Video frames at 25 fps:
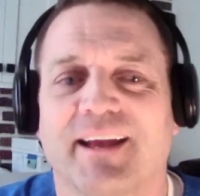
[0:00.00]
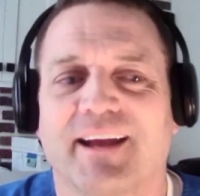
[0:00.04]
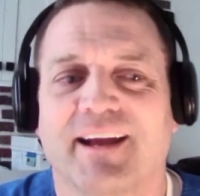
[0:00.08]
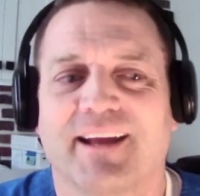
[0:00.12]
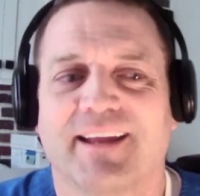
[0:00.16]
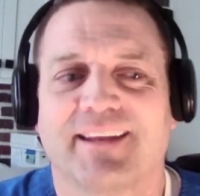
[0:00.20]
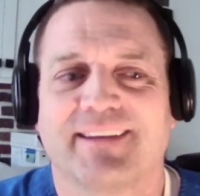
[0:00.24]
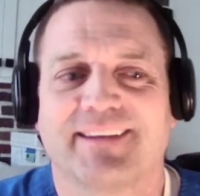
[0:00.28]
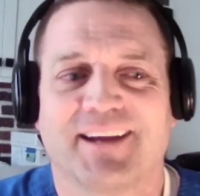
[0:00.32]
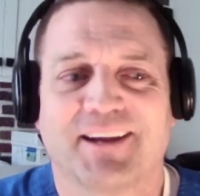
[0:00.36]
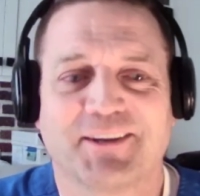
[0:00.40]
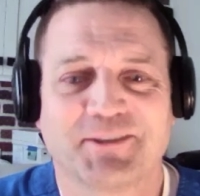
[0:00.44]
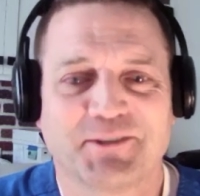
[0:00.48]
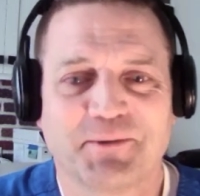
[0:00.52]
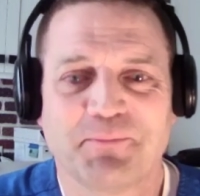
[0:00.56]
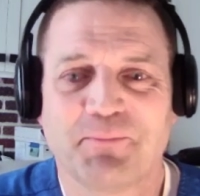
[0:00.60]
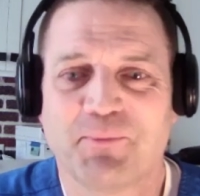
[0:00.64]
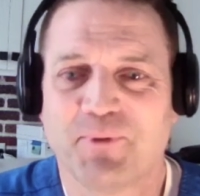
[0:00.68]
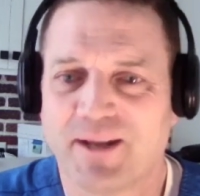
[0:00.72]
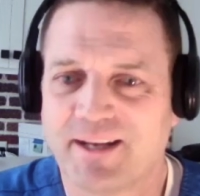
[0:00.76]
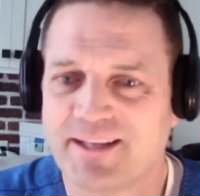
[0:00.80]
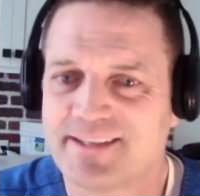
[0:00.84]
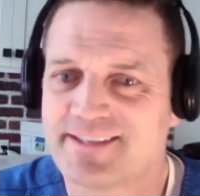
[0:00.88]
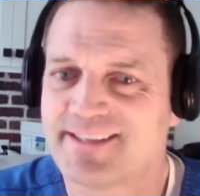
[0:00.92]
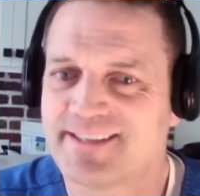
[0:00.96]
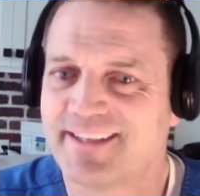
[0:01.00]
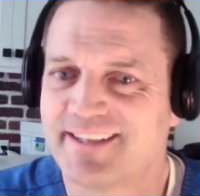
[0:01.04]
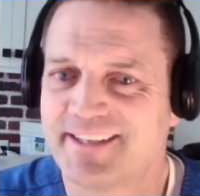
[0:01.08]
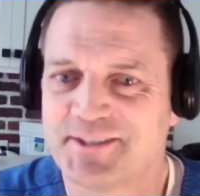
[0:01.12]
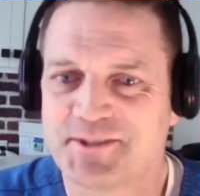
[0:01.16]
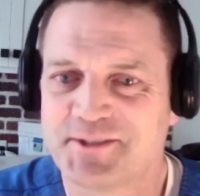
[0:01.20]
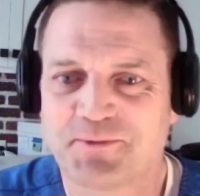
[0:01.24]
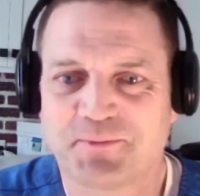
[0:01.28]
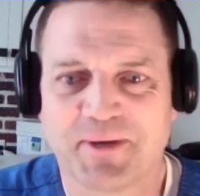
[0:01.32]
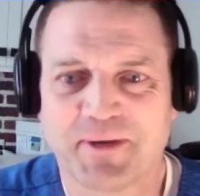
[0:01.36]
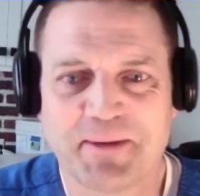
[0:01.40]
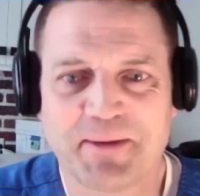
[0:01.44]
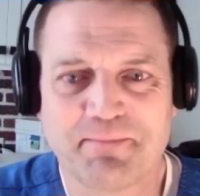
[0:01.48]
Dr. Bredesen
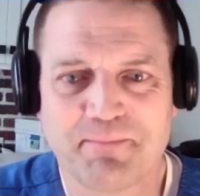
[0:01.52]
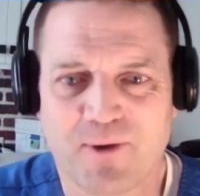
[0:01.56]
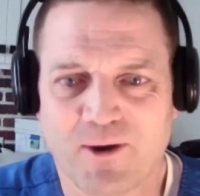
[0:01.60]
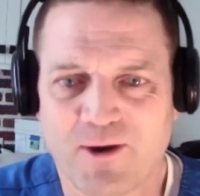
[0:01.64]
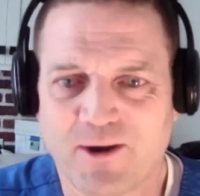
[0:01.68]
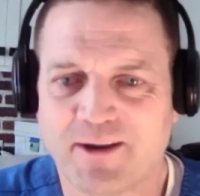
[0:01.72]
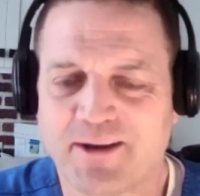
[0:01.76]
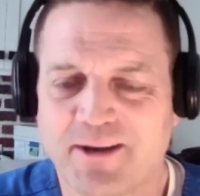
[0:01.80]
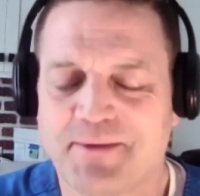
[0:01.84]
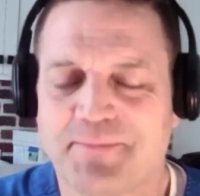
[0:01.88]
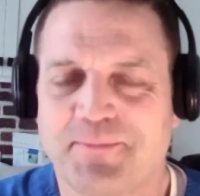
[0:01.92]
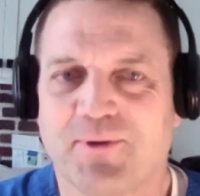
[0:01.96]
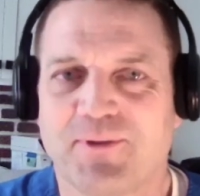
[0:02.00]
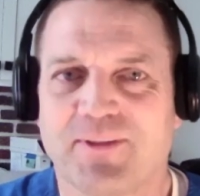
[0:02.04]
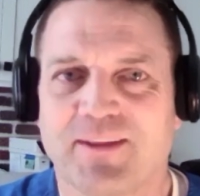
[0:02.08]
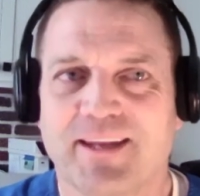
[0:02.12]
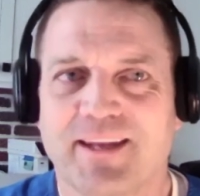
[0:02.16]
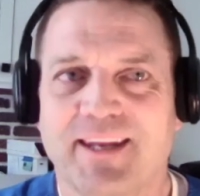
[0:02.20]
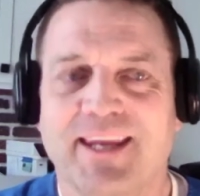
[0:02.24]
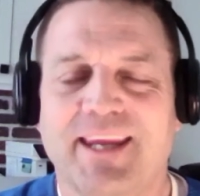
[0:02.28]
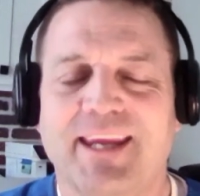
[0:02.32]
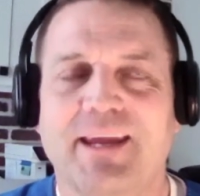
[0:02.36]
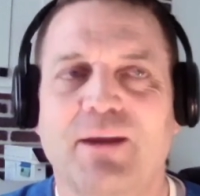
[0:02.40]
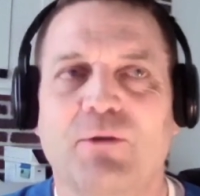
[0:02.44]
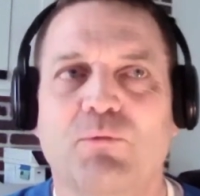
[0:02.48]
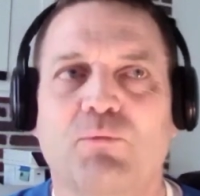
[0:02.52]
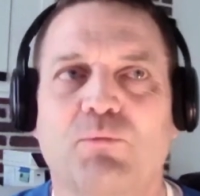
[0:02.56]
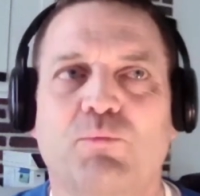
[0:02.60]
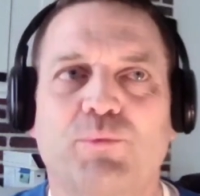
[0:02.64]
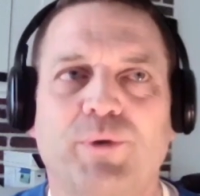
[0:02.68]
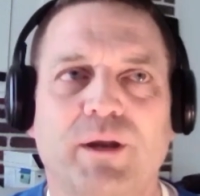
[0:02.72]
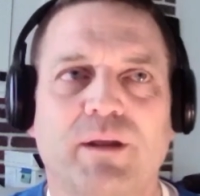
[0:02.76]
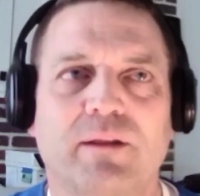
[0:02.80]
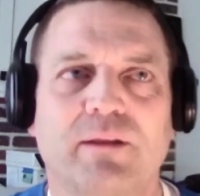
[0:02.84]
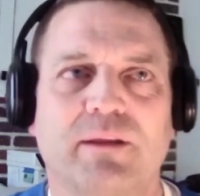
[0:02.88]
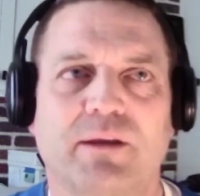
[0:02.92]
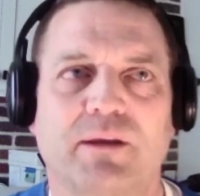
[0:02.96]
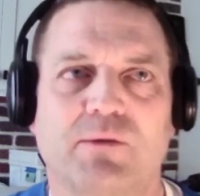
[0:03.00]
is remarkable, and he
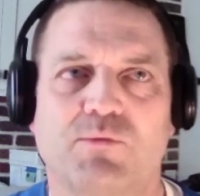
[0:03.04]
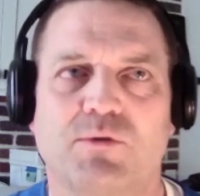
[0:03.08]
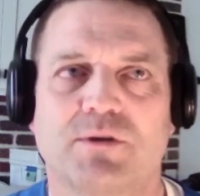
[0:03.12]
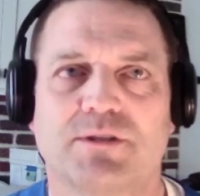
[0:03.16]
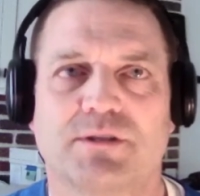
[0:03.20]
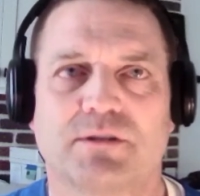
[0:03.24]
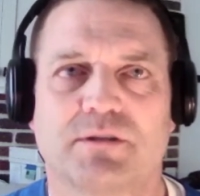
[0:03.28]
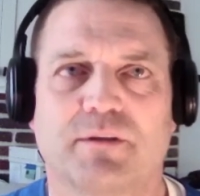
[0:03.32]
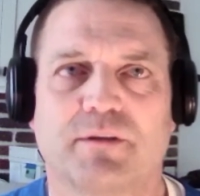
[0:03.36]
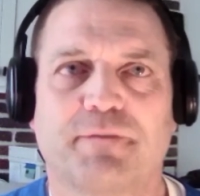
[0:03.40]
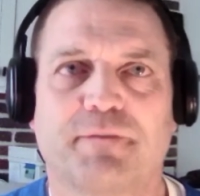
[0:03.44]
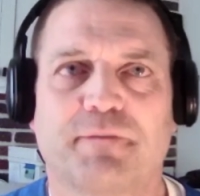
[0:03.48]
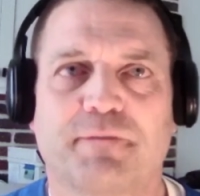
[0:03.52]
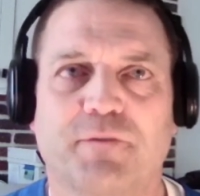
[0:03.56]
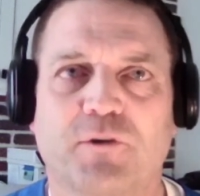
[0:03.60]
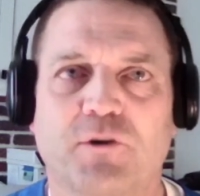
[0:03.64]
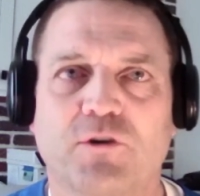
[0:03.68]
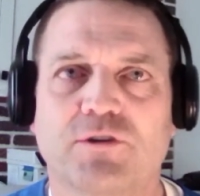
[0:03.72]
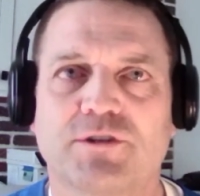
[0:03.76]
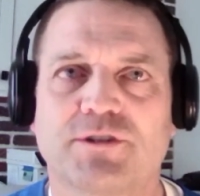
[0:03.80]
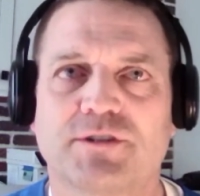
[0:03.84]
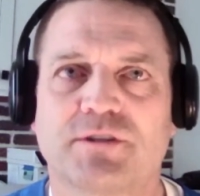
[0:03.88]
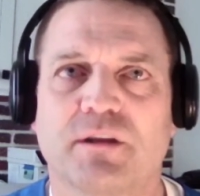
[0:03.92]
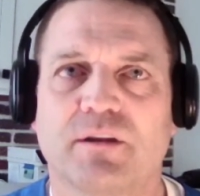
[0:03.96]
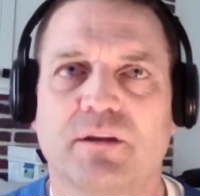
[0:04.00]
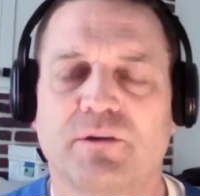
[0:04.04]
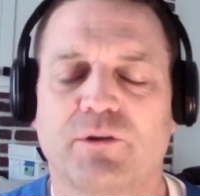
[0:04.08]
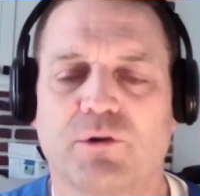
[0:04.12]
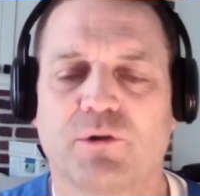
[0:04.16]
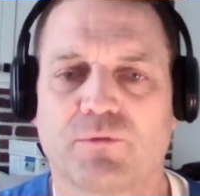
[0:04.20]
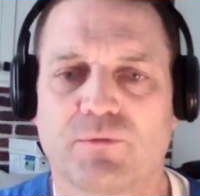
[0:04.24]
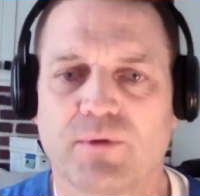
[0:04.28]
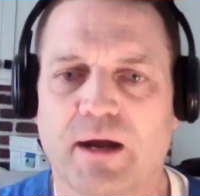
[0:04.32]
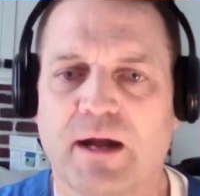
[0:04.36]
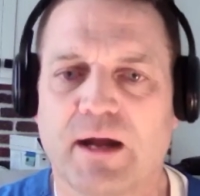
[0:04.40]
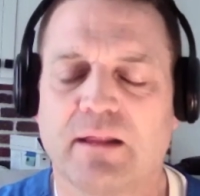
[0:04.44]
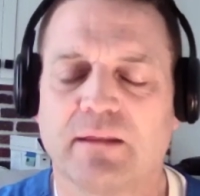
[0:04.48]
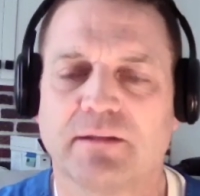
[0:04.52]
really was the first
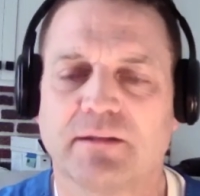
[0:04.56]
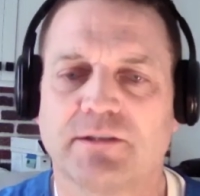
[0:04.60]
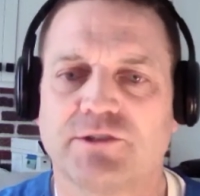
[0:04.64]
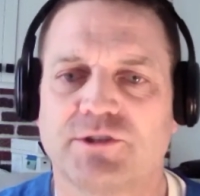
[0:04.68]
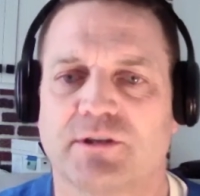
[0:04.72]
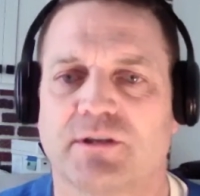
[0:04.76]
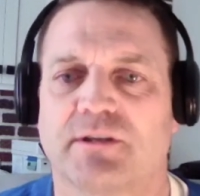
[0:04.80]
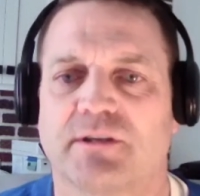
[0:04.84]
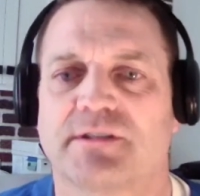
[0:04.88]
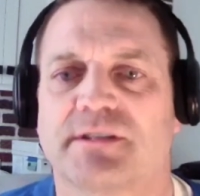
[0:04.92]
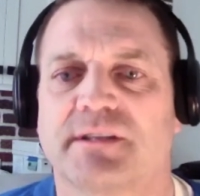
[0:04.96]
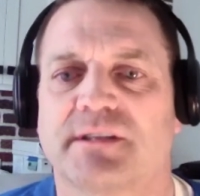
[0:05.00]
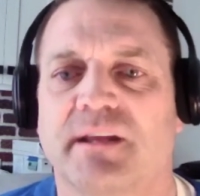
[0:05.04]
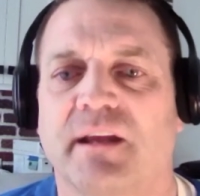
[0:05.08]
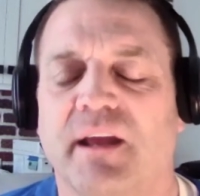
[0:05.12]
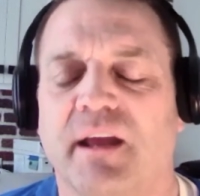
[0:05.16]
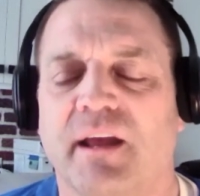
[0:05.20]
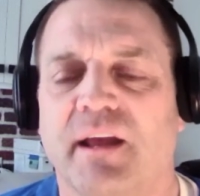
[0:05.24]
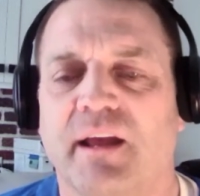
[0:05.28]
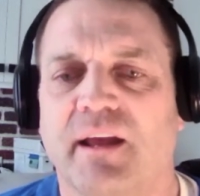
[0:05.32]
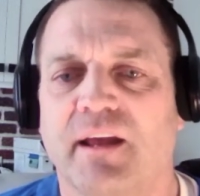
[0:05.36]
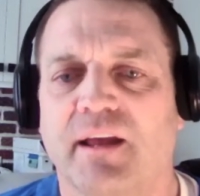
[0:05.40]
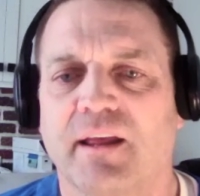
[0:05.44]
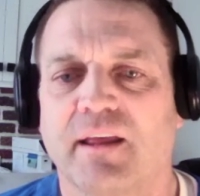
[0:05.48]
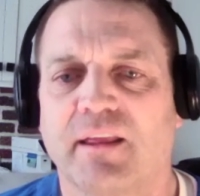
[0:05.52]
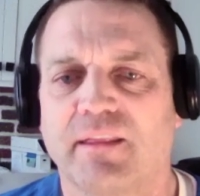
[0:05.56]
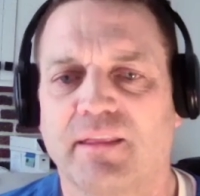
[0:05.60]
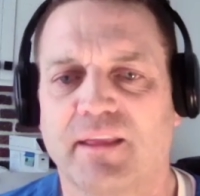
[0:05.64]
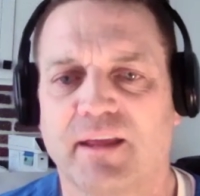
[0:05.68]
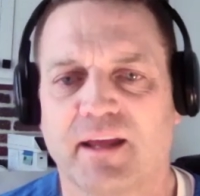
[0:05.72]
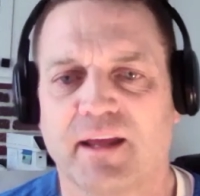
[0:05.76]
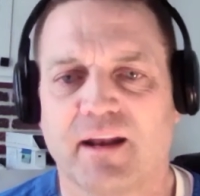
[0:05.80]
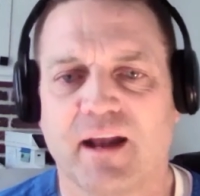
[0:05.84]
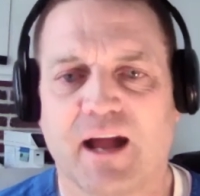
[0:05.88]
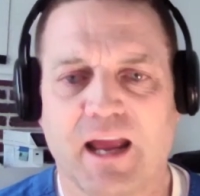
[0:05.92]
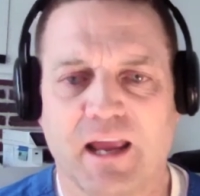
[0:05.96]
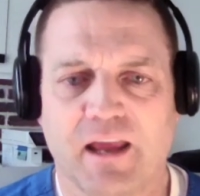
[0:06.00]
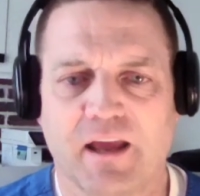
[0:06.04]
neurologist
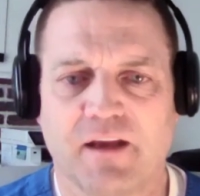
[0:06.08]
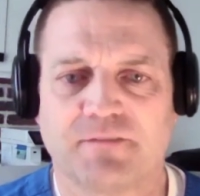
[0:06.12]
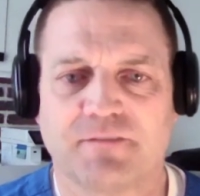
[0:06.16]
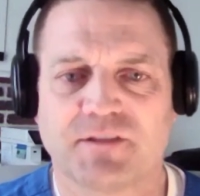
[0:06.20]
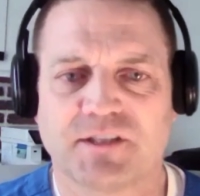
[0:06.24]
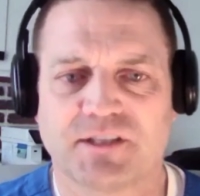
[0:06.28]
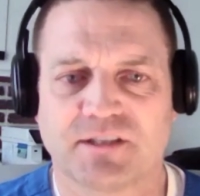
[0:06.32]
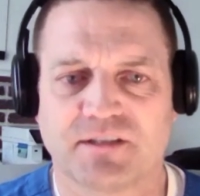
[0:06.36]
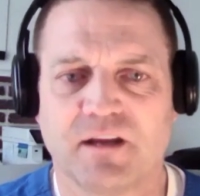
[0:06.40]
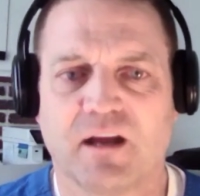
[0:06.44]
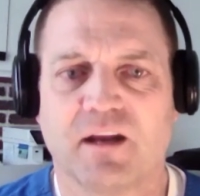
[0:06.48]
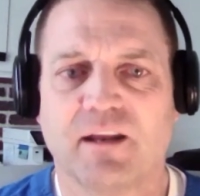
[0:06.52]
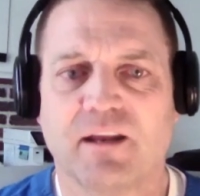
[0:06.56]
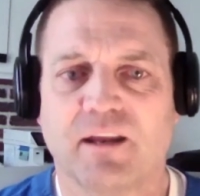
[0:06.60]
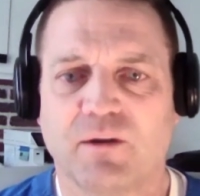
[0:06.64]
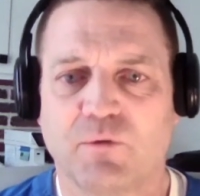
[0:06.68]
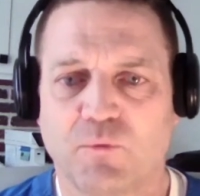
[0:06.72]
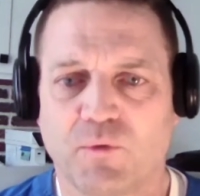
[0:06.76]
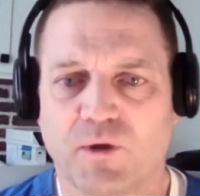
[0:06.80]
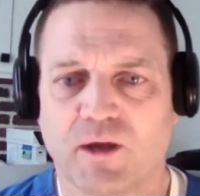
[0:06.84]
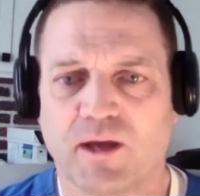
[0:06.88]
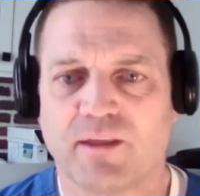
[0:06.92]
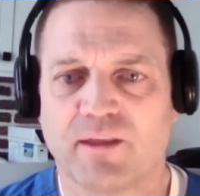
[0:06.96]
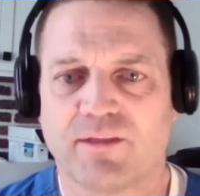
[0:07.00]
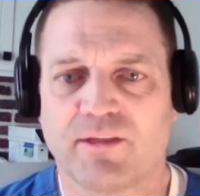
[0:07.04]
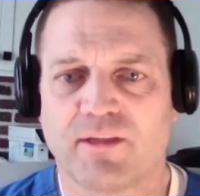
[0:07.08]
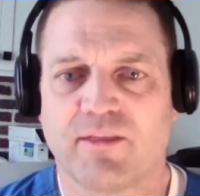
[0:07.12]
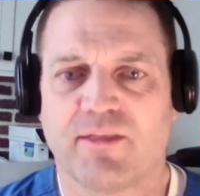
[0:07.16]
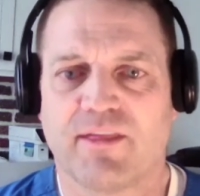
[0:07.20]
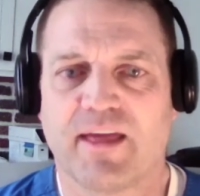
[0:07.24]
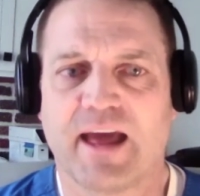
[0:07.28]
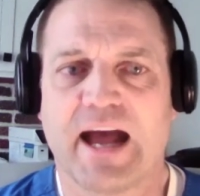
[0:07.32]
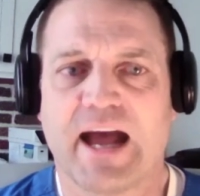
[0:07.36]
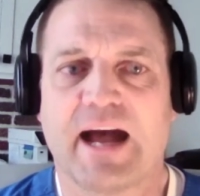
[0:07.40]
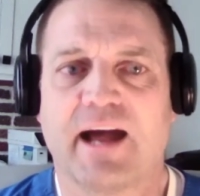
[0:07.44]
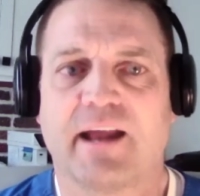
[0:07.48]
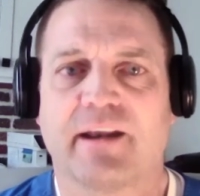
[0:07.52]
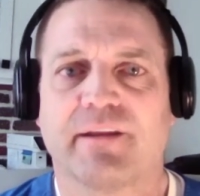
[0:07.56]
that I have studied with
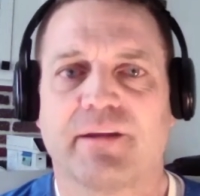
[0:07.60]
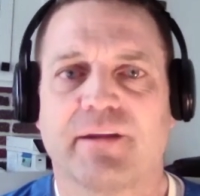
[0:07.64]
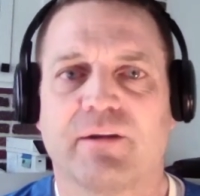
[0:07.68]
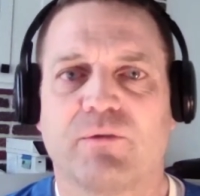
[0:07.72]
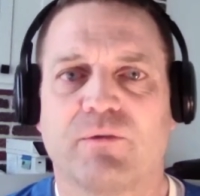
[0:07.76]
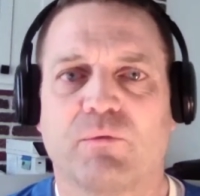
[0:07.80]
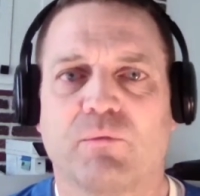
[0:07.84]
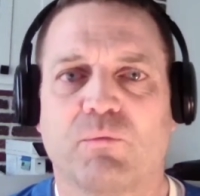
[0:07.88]
that